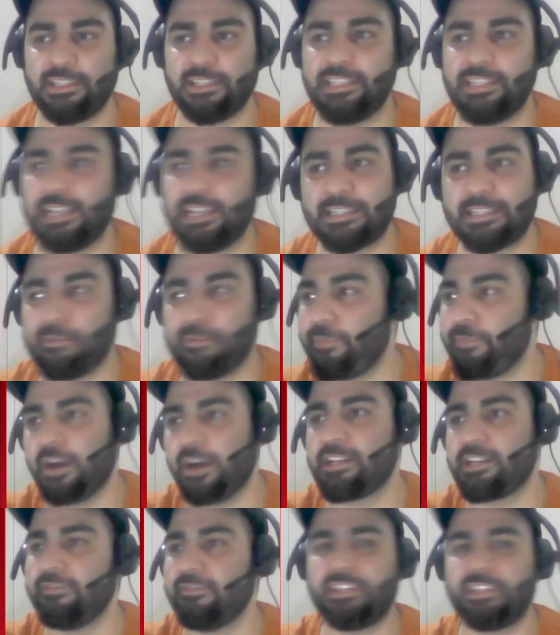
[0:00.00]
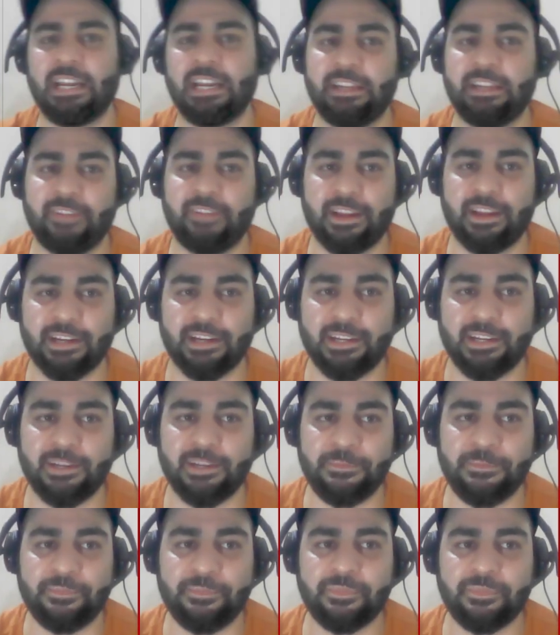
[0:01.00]
There is some function which can define it.
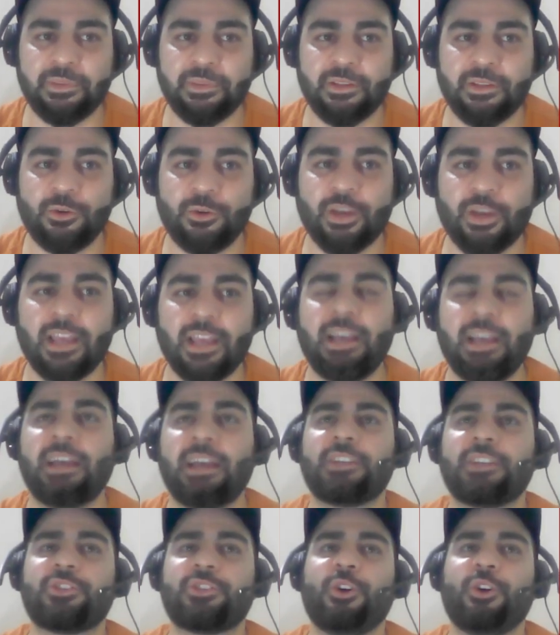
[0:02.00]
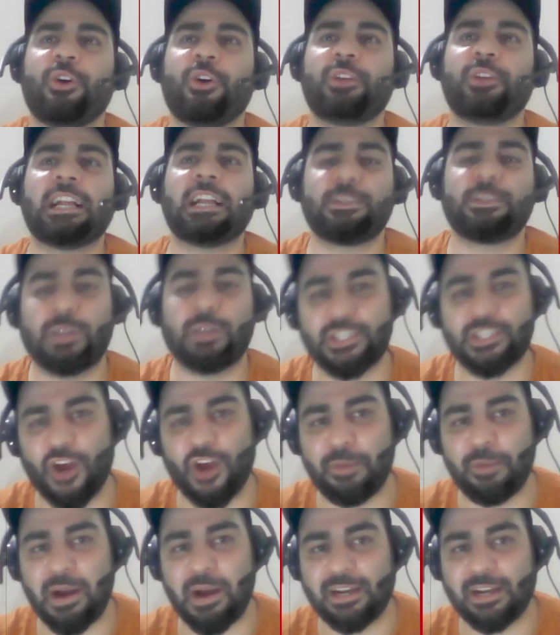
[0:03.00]
Okay, so that's what
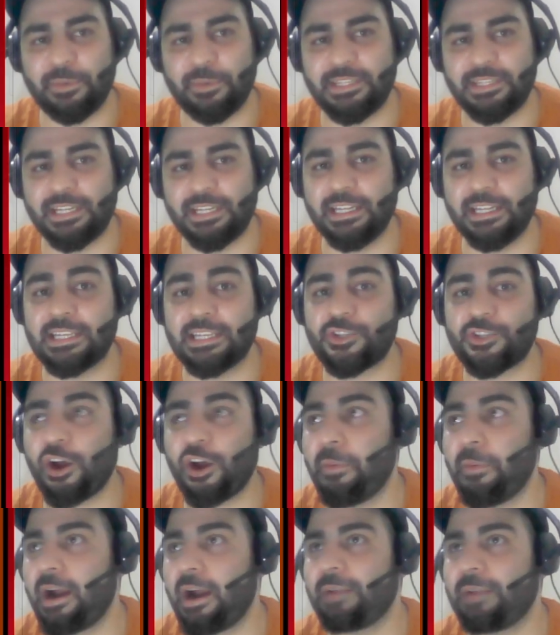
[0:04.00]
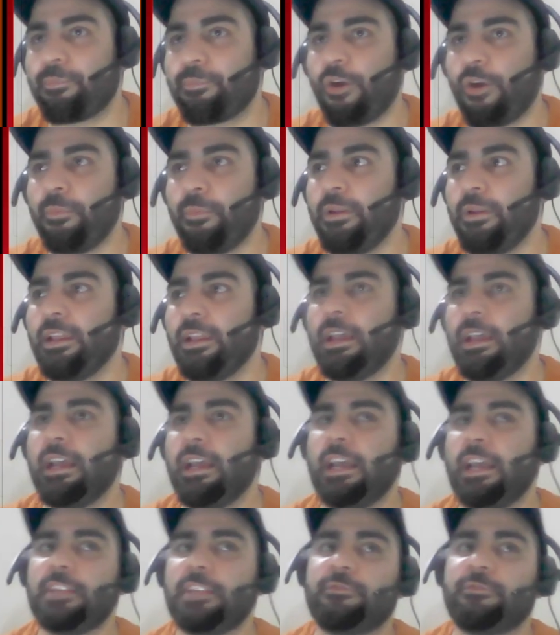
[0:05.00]
stock market basically is. Stock market probably
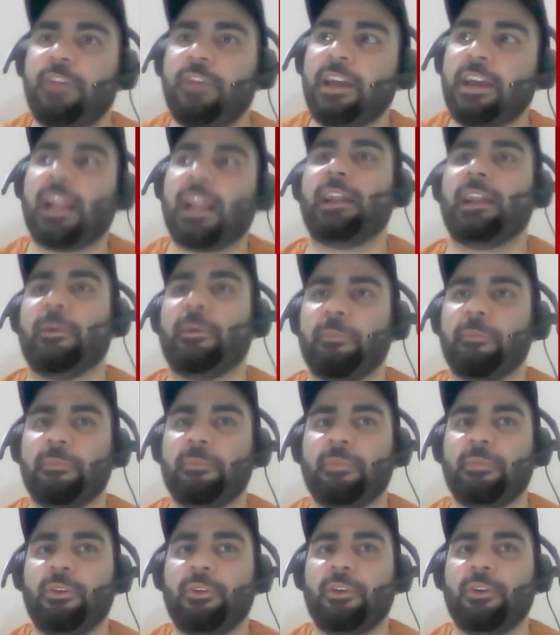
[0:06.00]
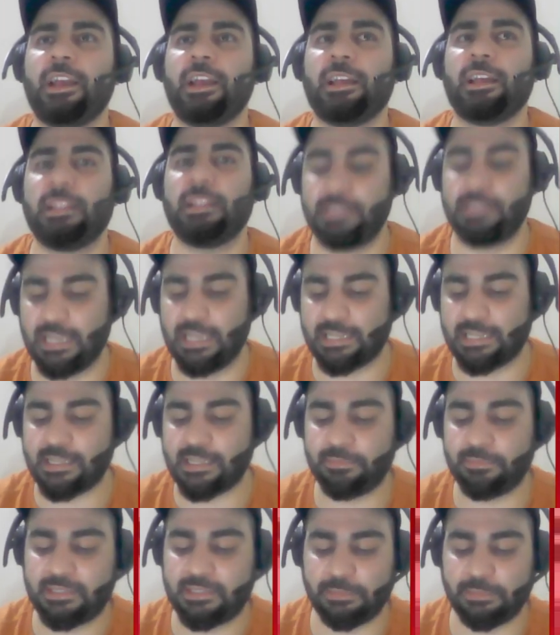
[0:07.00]
is way random. Okay, there is
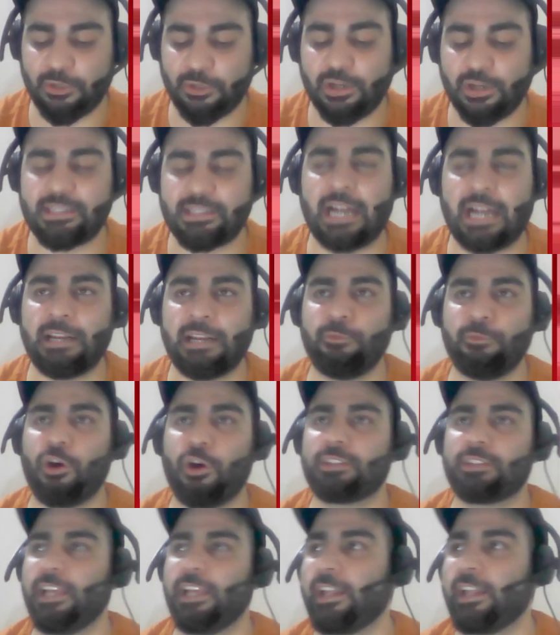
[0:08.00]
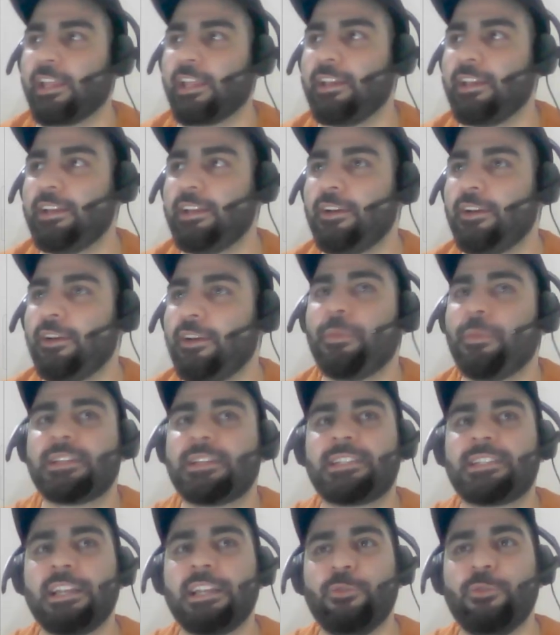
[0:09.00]
something called as random walk theory, but
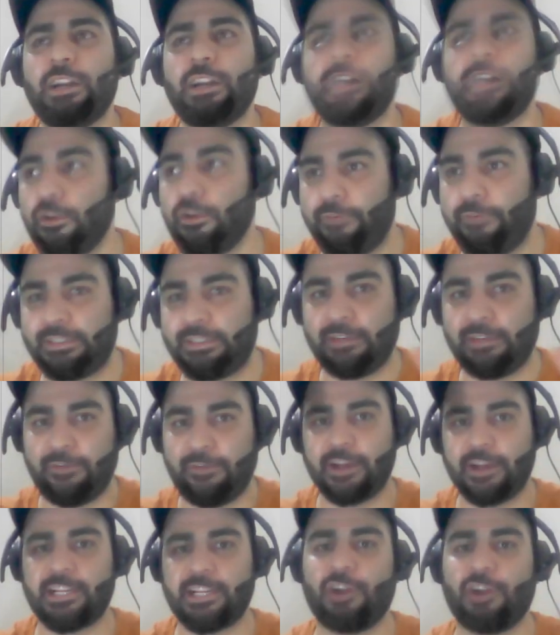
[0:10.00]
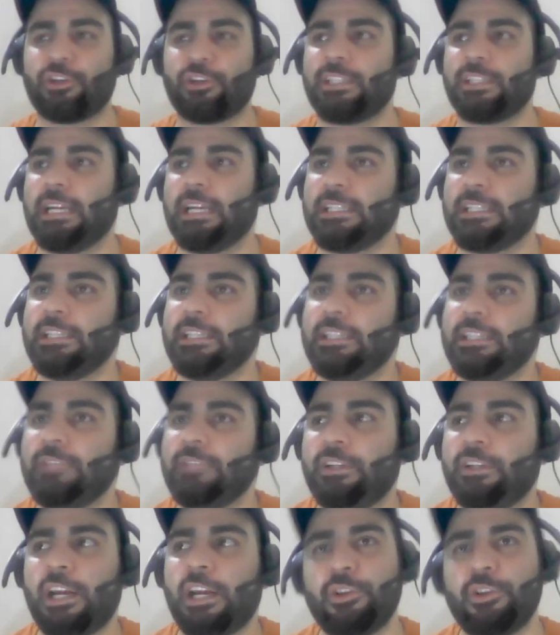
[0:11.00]
still we try to fit in a function onto that. We
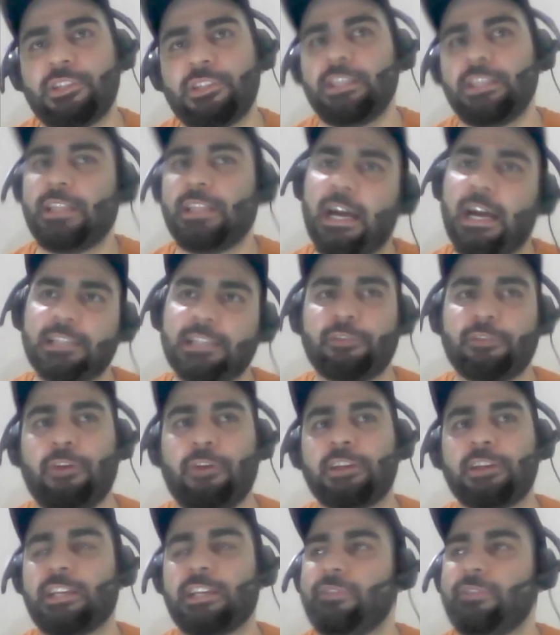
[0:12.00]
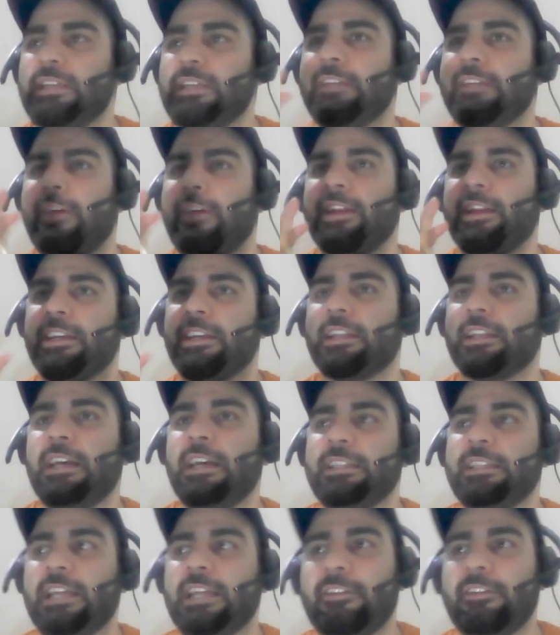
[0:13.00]
try to see there is a function which will define it.
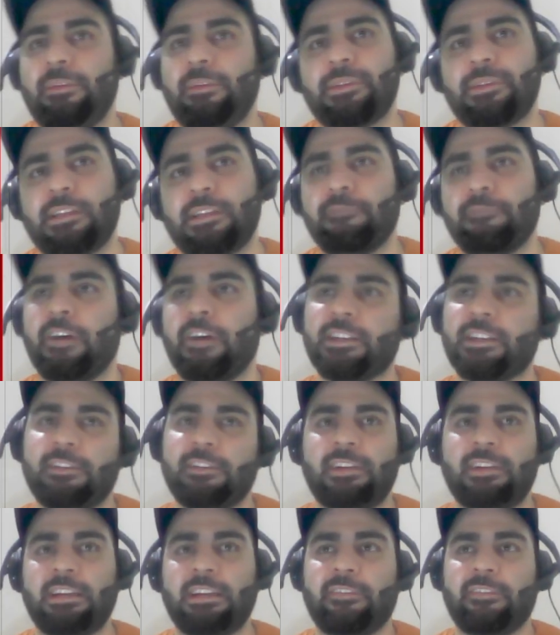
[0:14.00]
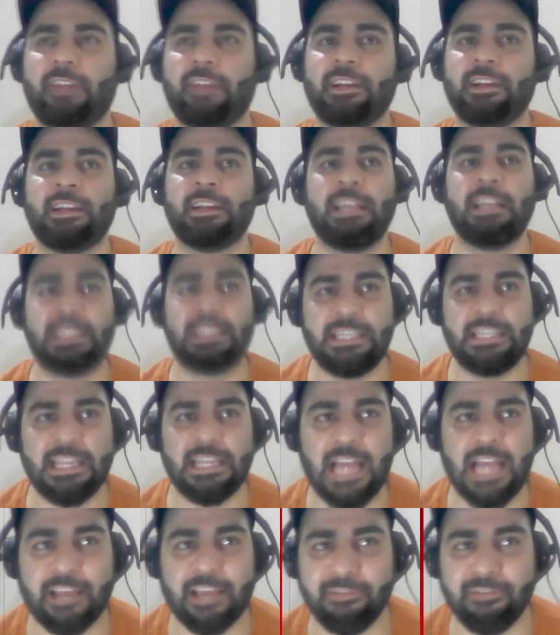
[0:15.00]
There will be some function which will define it. See the
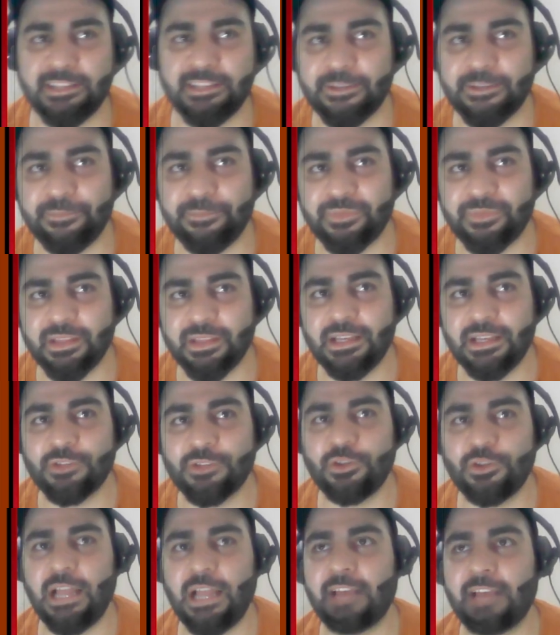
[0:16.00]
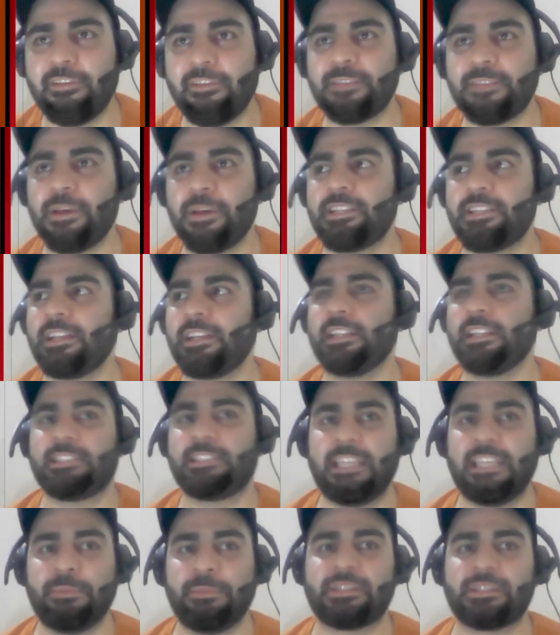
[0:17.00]
language. So language basically
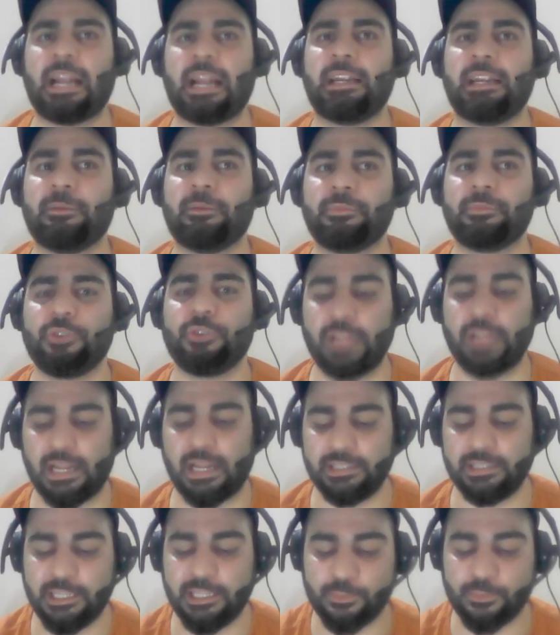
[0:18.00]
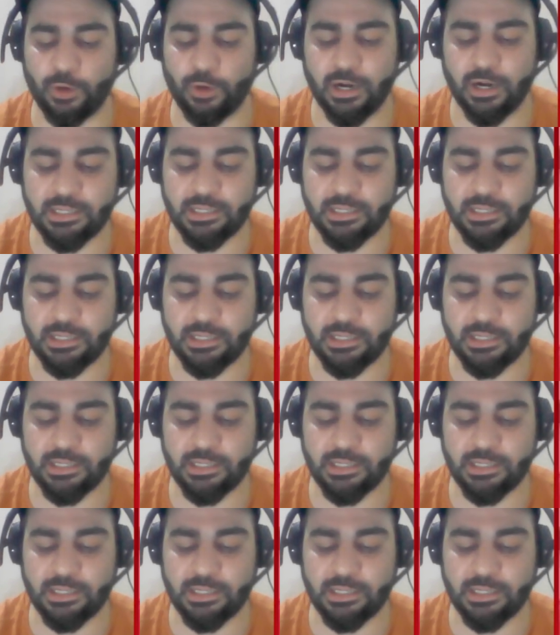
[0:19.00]
seems random. So there are these words.